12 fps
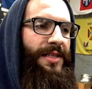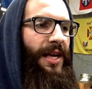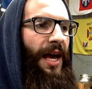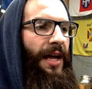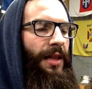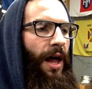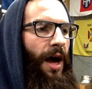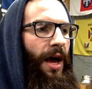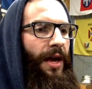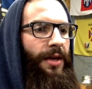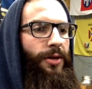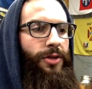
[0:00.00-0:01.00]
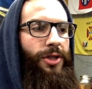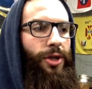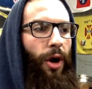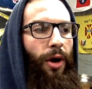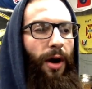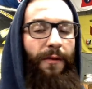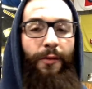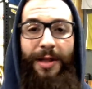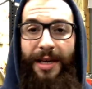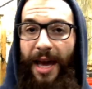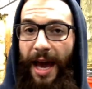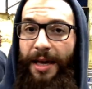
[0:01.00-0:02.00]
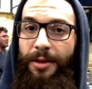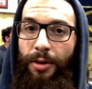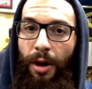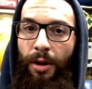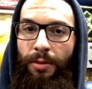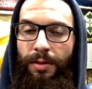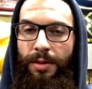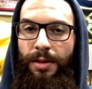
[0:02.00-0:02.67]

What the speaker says: Say like you start off with a keg throw.